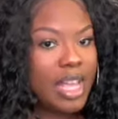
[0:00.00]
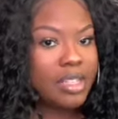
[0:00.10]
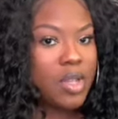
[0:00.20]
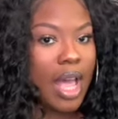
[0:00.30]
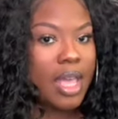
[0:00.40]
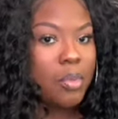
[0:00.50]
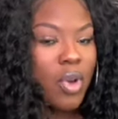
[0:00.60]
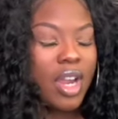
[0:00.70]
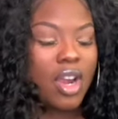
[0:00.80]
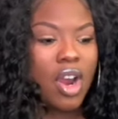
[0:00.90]
so I am
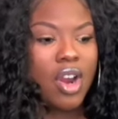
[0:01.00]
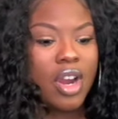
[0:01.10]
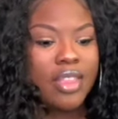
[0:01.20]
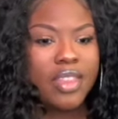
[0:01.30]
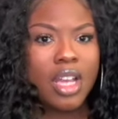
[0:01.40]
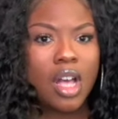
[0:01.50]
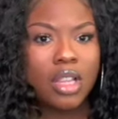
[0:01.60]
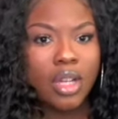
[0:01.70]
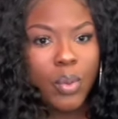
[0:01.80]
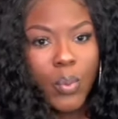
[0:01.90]
wearing her in the
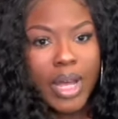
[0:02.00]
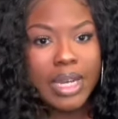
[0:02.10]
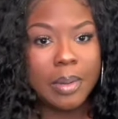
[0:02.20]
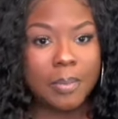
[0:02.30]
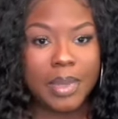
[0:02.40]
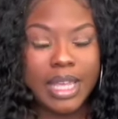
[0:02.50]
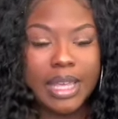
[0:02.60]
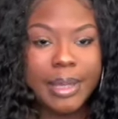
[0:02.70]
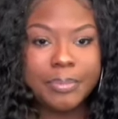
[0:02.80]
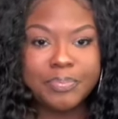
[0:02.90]
color
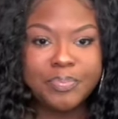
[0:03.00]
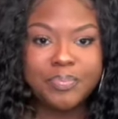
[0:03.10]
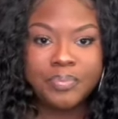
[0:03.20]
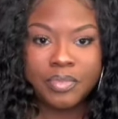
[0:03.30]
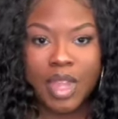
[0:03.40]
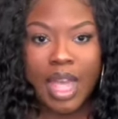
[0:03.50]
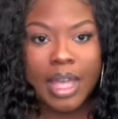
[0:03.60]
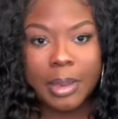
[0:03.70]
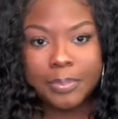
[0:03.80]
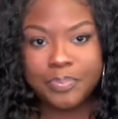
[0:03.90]
1B.
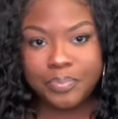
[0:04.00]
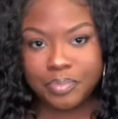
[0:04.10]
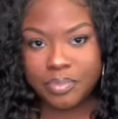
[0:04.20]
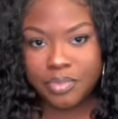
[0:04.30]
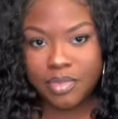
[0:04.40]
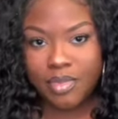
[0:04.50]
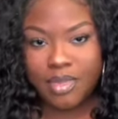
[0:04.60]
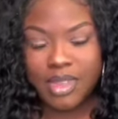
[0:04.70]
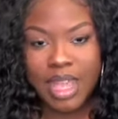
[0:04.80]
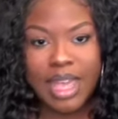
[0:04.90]

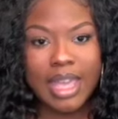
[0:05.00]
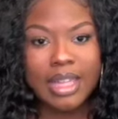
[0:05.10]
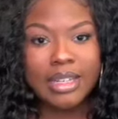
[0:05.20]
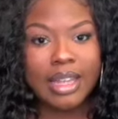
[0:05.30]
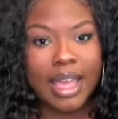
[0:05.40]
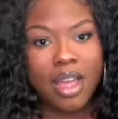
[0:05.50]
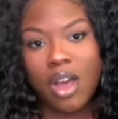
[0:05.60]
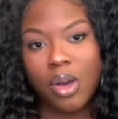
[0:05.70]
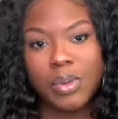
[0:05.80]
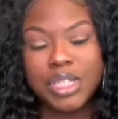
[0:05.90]
And like I
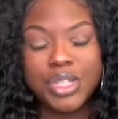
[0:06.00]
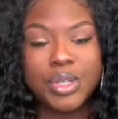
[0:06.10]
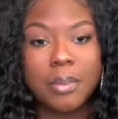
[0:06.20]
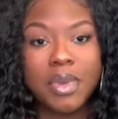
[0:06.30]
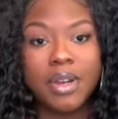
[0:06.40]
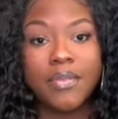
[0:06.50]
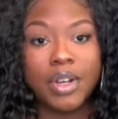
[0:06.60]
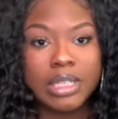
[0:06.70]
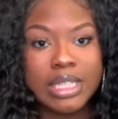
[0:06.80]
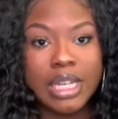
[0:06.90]
always do, I'm gonna
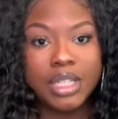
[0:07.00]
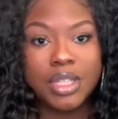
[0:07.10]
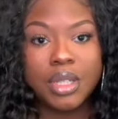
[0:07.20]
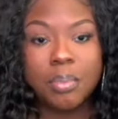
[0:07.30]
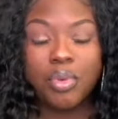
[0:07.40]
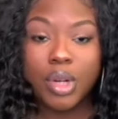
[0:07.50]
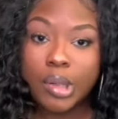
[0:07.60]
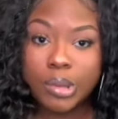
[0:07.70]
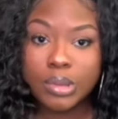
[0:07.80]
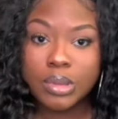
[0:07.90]
first get into the
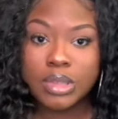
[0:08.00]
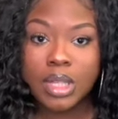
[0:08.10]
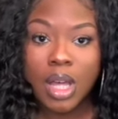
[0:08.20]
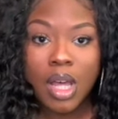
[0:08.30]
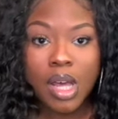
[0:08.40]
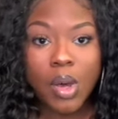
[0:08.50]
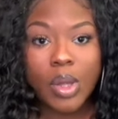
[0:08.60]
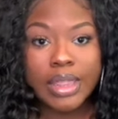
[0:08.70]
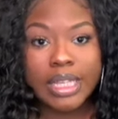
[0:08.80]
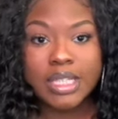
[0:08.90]
pros
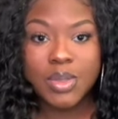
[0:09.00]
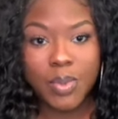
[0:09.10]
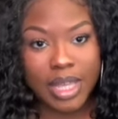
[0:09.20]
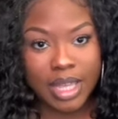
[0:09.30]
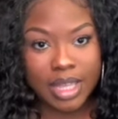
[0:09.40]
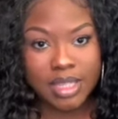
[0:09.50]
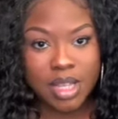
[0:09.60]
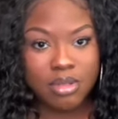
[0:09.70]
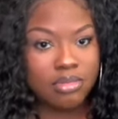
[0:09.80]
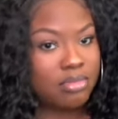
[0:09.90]
on this wig.
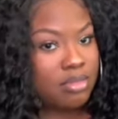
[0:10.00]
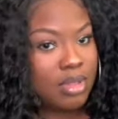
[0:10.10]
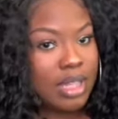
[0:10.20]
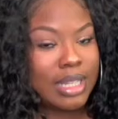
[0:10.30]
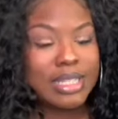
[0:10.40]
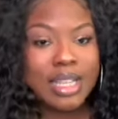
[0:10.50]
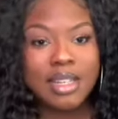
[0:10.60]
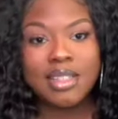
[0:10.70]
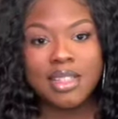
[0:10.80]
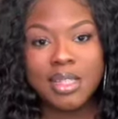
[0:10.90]
So let's get
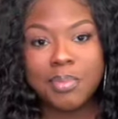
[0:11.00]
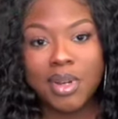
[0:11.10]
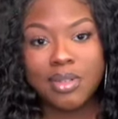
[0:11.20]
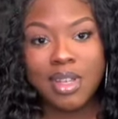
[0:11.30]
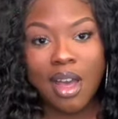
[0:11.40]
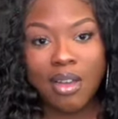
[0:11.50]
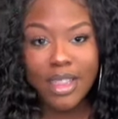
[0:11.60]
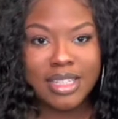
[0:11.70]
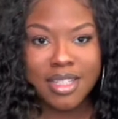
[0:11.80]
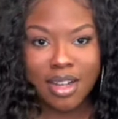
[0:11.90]
into these pros, y'all. Y'all,
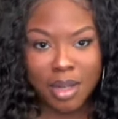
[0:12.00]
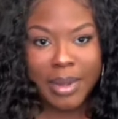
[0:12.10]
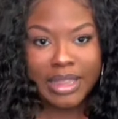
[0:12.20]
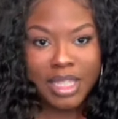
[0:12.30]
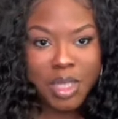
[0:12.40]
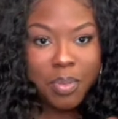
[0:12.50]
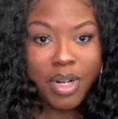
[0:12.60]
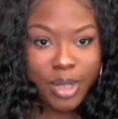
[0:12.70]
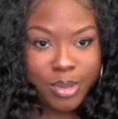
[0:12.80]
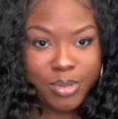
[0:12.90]
let's talk about these
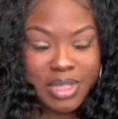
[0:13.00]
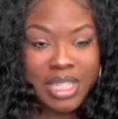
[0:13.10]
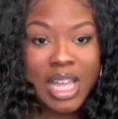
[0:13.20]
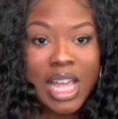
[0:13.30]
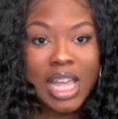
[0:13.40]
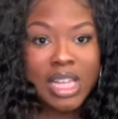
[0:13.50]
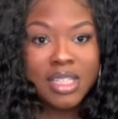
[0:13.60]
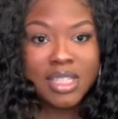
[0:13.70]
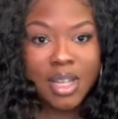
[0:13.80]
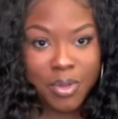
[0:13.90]
pros.
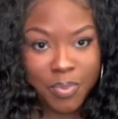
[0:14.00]
So